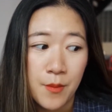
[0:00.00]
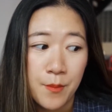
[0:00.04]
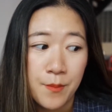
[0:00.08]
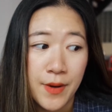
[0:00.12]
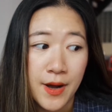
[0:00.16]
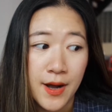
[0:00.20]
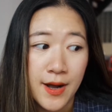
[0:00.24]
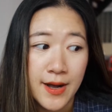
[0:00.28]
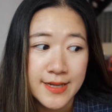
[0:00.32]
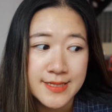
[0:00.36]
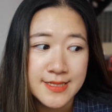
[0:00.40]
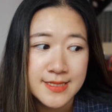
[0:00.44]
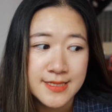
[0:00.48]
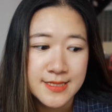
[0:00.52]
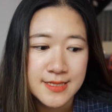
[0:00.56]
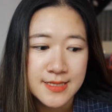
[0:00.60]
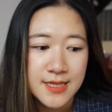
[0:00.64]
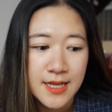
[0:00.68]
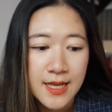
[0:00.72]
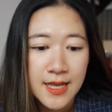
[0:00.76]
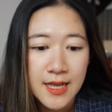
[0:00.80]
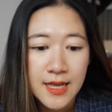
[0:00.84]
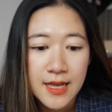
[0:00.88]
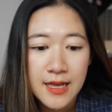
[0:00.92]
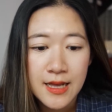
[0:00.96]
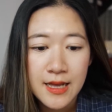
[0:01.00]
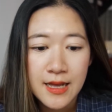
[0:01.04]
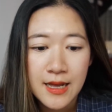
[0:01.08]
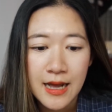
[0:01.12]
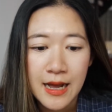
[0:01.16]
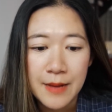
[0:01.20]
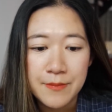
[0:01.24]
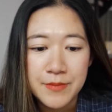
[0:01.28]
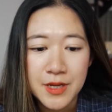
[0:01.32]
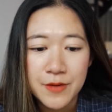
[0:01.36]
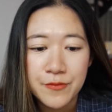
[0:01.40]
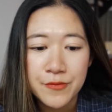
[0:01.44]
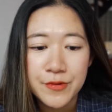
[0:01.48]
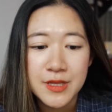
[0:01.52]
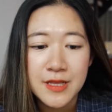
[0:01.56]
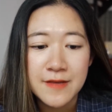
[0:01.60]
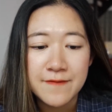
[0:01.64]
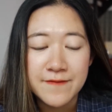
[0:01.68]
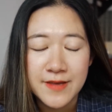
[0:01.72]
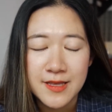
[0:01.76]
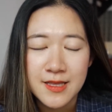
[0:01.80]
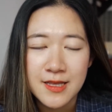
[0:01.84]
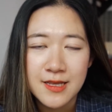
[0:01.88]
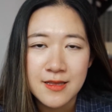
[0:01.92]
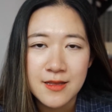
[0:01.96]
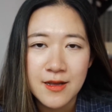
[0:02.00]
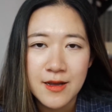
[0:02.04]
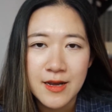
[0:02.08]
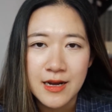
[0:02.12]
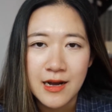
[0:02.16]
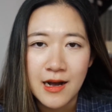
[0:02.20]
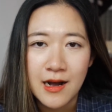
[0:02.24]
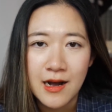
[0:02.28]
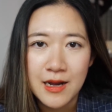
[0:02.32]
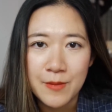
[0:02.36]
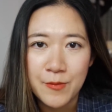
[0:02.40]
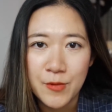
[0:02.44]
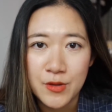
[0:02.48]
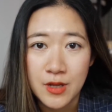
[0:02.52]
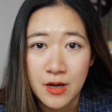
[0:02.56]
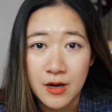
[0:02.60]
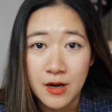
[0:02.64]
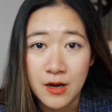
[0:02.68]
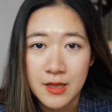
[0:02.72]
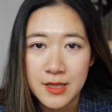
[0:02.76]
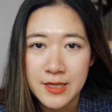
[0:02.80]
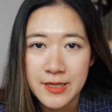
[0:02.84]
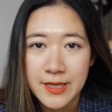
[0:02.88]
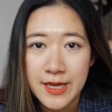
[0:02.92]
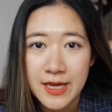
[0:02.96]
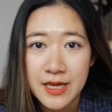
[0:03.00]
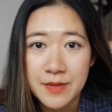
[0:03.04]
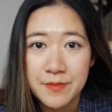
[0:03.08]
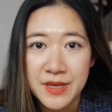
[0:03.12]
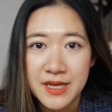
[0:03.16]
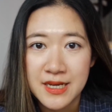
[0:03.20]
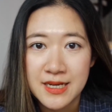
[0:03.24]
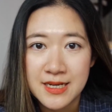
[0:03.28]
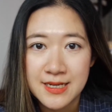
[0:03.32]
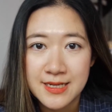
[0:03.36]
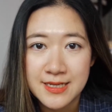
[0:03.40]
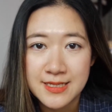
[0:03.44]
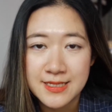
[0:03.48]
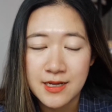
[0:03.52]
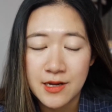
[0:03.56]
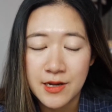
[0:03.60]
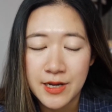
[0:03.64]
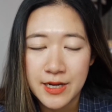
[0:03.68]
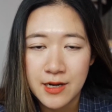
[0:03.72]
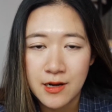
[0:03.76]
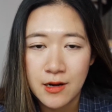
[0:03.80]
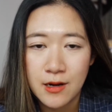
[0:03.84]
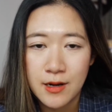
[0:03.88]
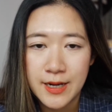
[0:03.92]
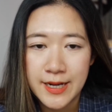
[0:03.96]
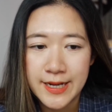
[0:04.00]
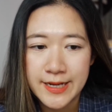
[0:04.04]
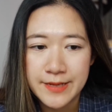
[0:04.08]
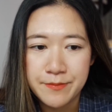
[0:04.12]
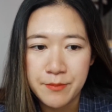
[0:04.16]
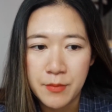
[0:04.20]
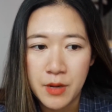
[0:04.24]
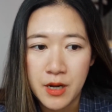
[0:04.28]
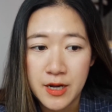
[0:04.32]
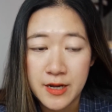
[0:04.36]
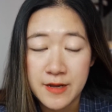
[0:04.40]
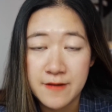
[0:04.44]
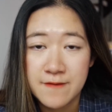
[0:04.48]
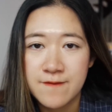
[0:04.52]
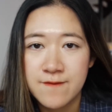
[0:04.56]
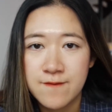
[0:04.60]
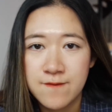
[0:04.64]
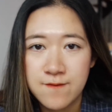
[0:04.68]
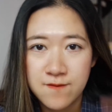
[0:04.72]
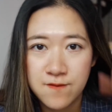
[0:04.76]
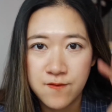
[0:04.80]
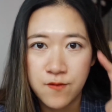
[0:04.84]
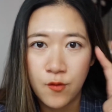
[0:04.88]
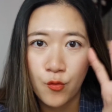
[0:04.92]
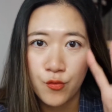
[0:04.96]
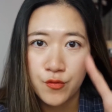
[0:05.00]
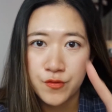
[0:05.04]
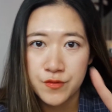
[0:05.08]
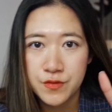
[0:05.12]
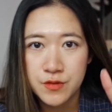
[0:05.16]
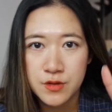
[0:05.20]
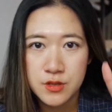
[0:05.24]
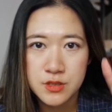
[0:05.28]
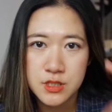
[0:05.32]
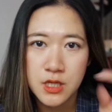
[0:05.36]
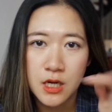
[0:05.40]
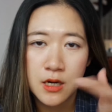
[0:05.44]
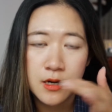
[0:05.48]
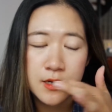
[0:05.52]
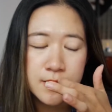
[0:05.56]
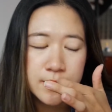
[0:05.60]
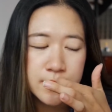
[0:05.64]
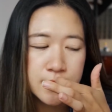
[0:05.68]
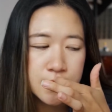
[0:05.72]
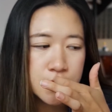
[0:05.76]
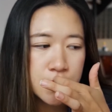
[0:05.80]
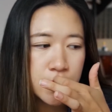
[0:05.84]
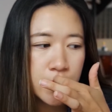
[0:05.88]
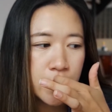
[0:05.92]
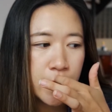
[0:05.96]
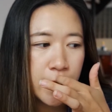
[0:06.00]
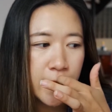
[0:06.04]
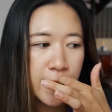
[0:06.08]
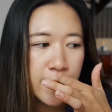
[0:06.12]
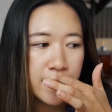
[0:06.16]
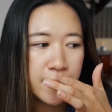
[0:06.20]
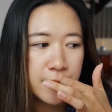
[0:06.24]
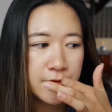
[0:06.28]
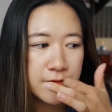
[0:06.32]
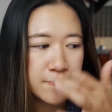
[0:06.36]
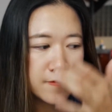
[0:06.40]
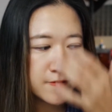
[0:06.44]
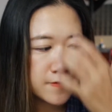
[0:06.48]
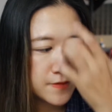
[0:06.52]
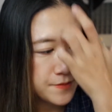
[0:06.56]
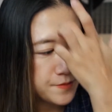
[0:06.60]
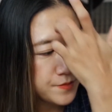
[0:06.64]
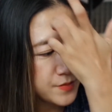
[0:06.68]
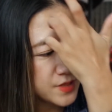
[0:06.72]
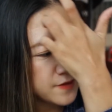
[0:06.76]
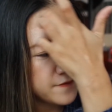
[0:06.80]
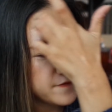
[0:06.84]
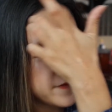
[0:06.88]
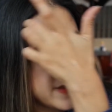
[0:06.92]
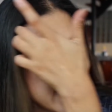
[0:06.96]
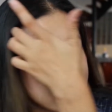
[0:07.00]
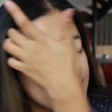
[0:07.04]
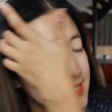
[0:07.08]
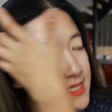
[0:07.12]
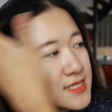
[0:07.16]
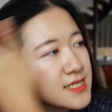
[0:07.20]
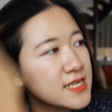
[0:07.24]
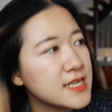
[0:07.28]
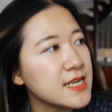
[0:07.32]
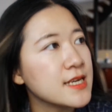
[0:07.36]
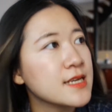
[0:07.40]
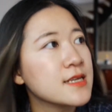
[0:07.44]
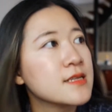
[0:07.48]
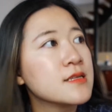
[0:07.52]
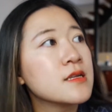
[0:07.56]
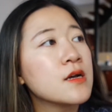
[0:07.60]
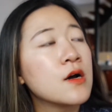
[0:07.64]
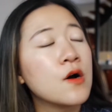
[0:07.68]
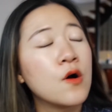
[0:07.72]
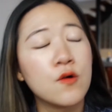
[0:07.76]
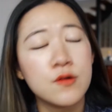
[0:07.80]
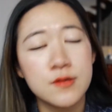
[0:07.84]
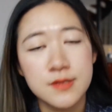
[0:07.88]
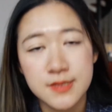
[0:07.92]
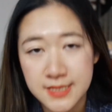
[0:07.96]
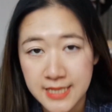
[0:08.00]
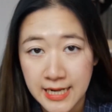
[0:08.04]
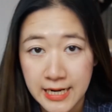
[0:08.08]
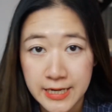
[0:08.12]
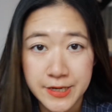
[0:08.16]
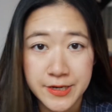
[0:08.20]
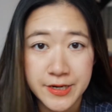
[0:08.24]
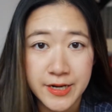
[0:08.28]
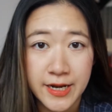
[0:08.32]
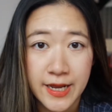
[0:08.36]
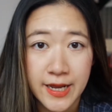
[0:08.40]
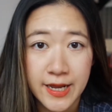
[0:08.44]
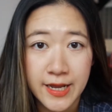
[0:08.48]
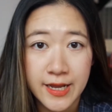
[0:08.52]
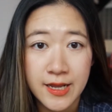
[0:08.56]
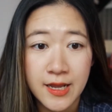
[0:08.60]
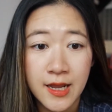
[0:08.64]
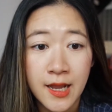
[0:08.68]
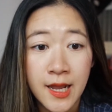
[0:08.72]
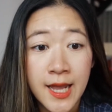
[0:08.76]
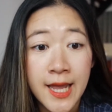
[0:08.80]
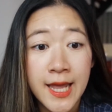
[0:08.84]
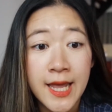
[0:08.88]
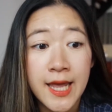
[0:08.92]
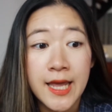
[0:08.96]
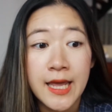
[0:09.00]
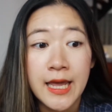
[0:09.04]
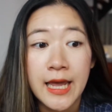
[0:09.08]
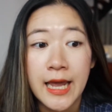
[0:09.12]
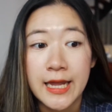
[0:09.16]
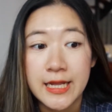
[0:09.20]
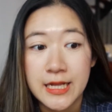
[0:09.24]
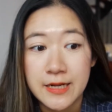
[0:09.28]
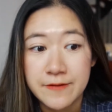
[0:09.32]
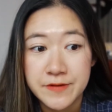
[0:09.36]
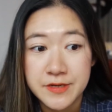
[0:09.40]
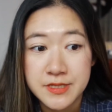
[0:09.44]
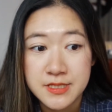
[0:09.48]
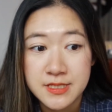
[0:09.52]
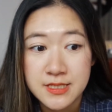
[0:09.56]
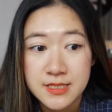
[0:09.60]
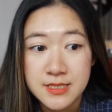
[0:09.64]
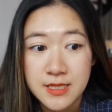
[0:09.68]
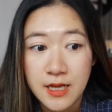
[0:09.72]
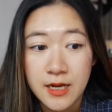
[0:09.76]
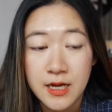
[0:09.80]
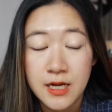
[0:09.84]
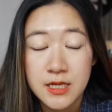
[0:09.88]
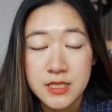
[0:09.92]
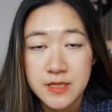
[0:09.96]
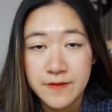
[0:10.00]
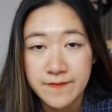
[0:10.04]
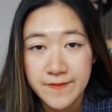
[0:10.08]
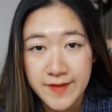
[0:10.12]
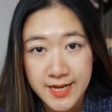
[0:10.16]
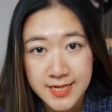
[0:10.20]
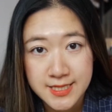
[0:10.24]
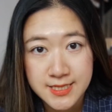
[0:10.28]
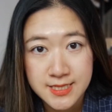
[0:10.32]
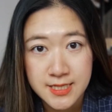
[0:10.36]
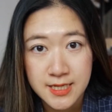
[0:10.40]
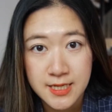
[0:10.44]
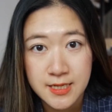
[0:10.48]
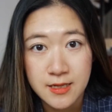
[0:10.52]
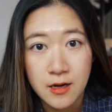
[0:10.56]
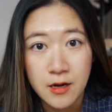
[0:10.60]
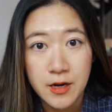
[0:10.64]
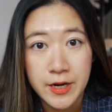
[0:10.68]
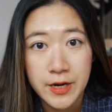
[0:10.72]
But I'm not really feeling like I'm on a holiday because I got my 4th dose of vaccine on Saturday, and ever since I got the vaccine